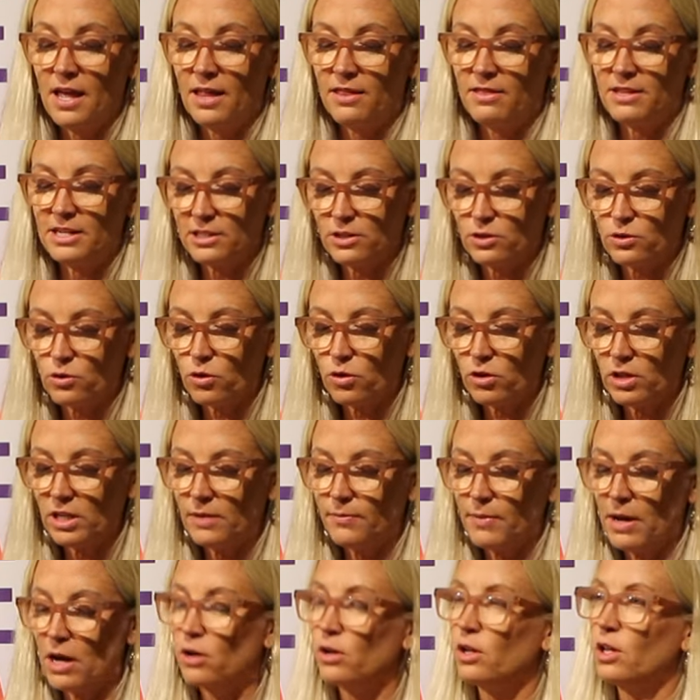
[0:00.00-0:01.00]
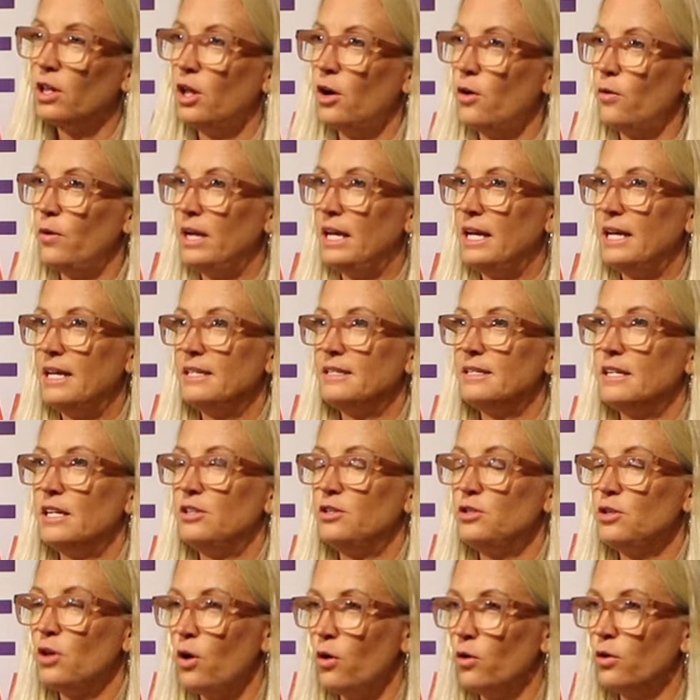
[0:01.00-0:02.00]
This story about Chloe is a
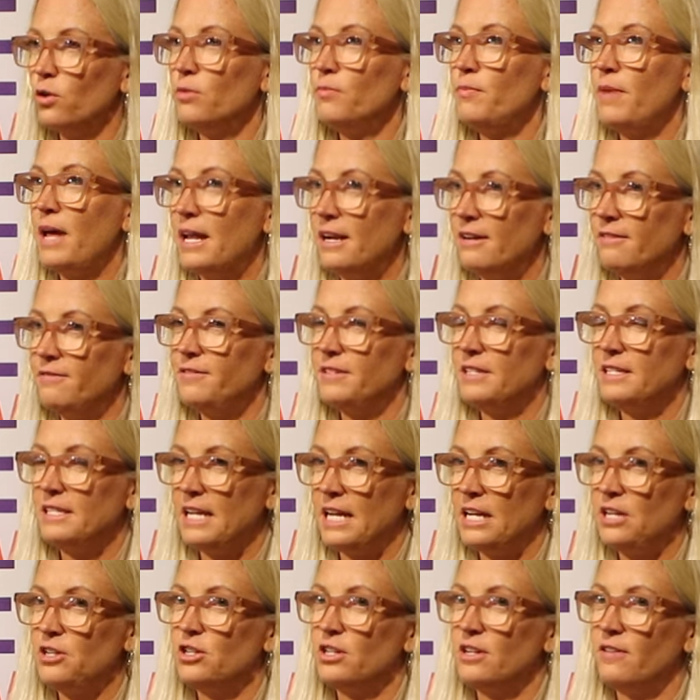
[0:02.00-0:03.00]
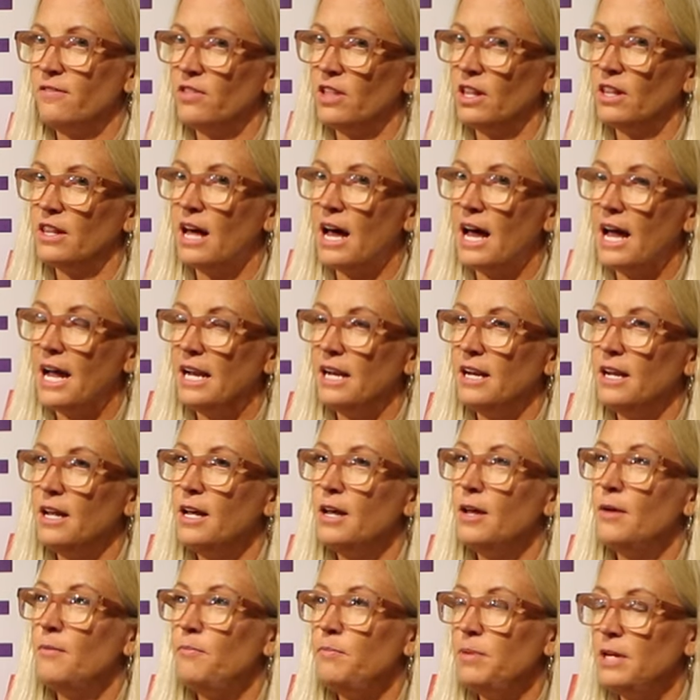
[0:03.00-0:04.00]
total manifestation of the line,
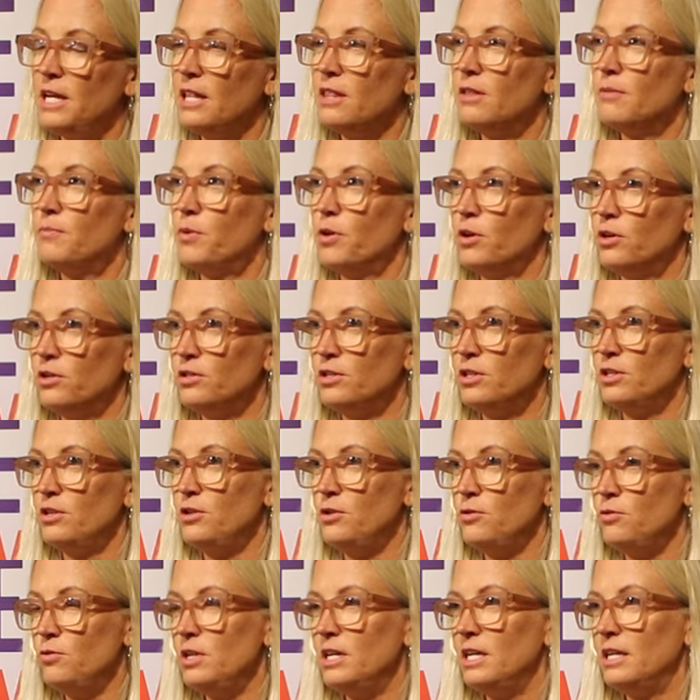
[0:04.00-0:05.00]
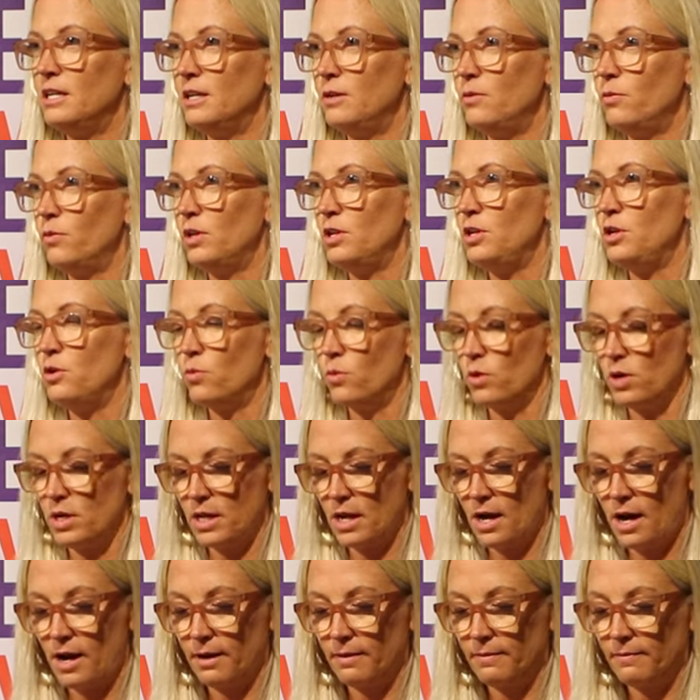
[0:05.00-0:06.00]
be the person you needed when you were
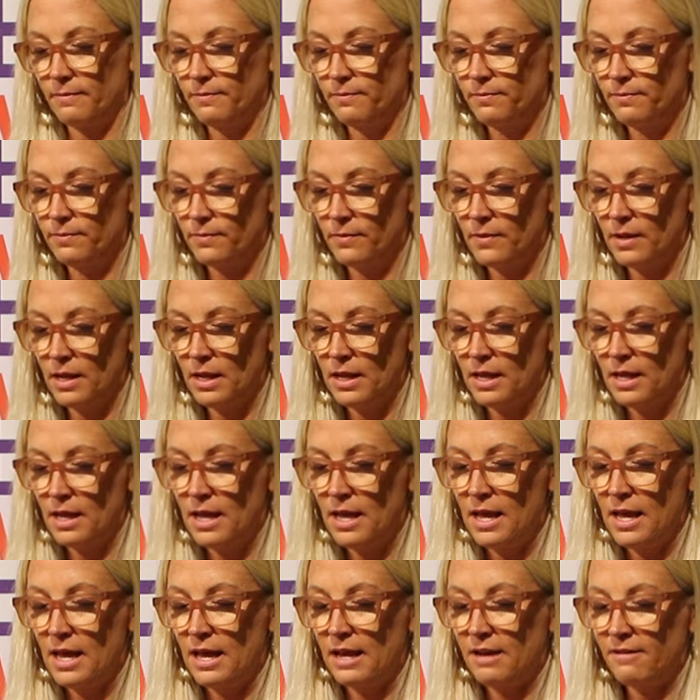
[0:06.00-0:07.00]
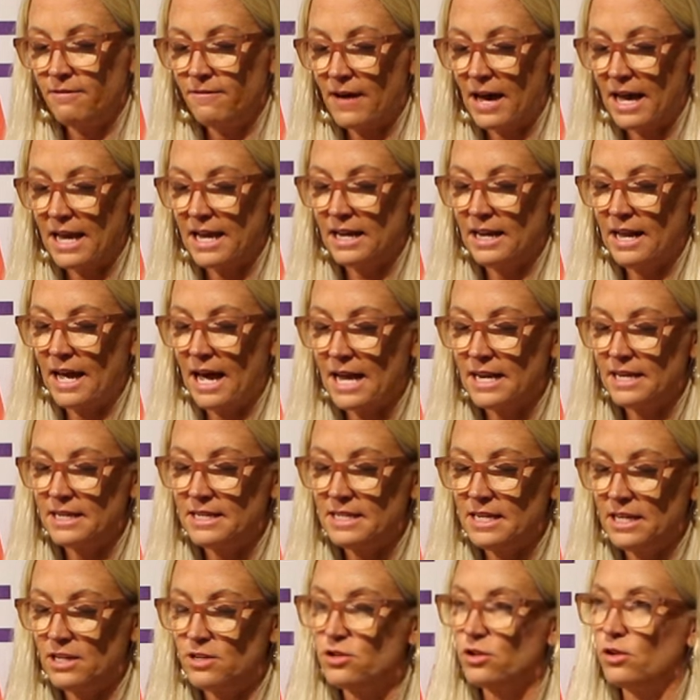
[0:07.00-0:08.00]
young. If I had had a
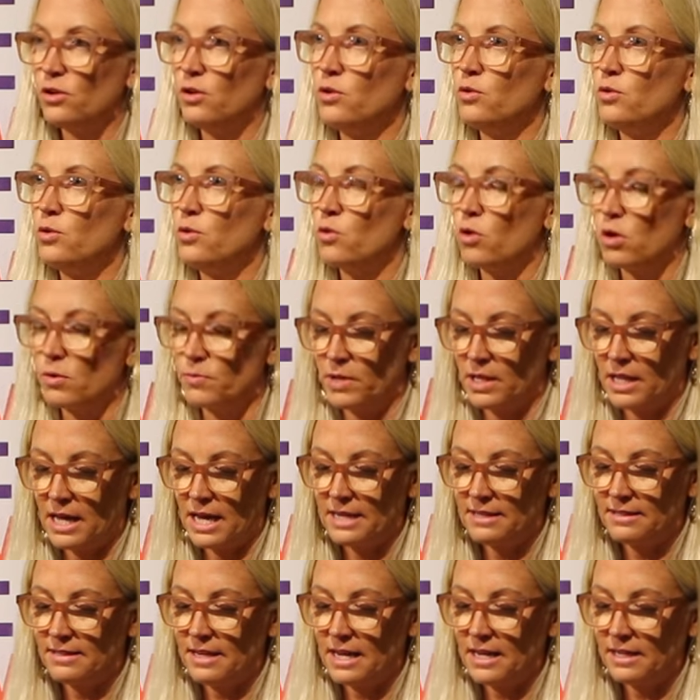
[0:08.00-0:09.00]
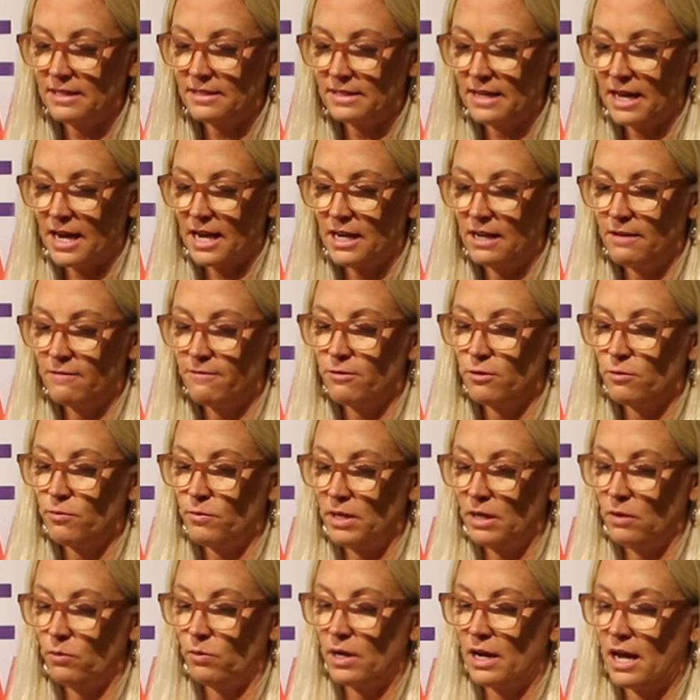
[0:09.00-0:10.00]
teacher who normalized anxiety for
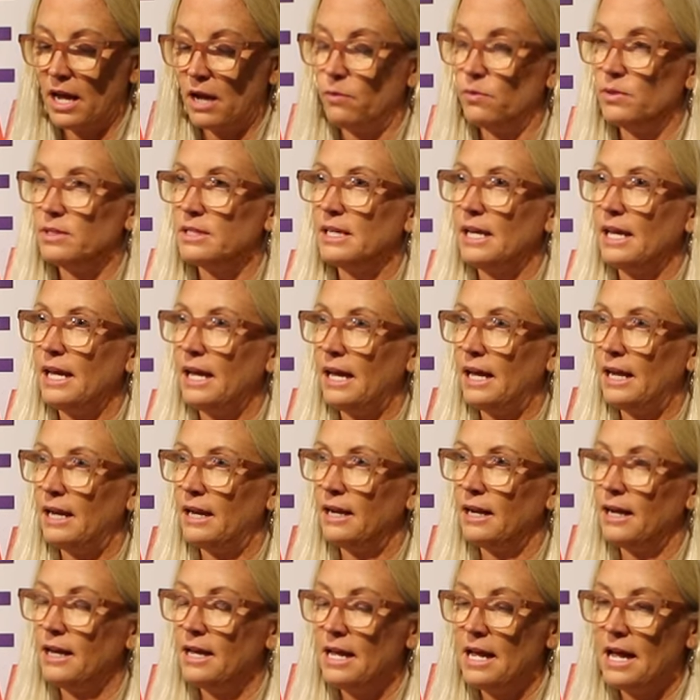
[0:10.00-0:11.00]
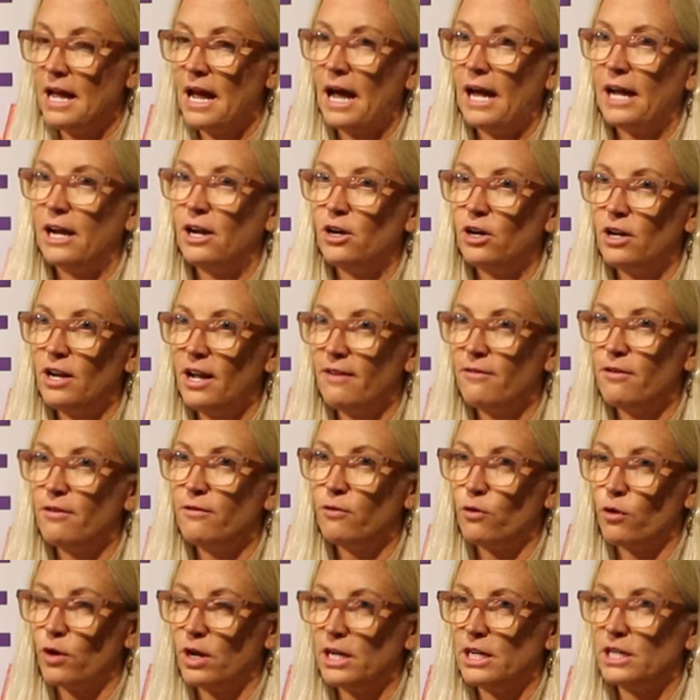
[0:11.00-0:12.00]
me when I was a kid, I could have
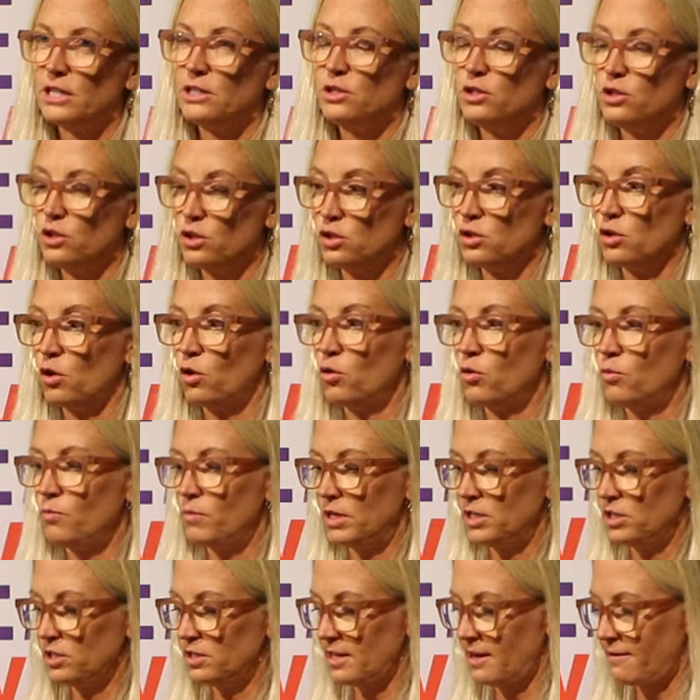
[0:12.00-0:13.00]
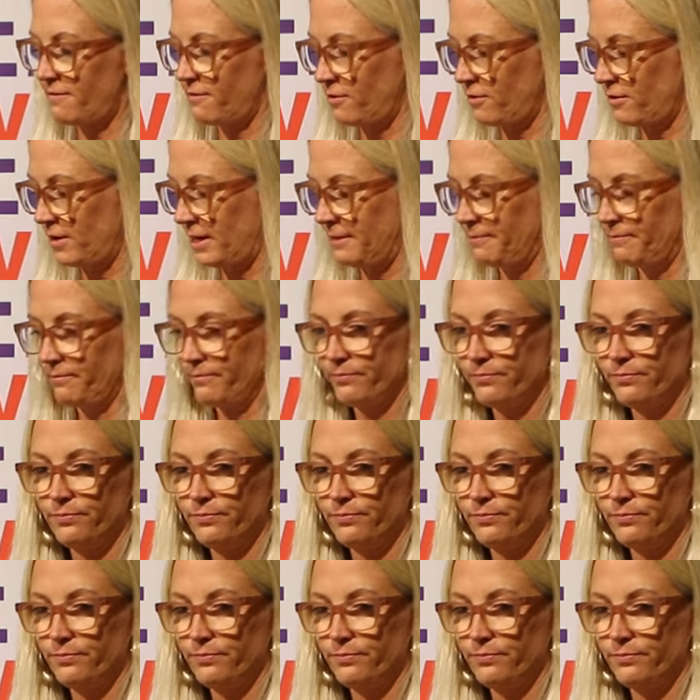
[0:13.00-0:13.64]
avoided so much suffering.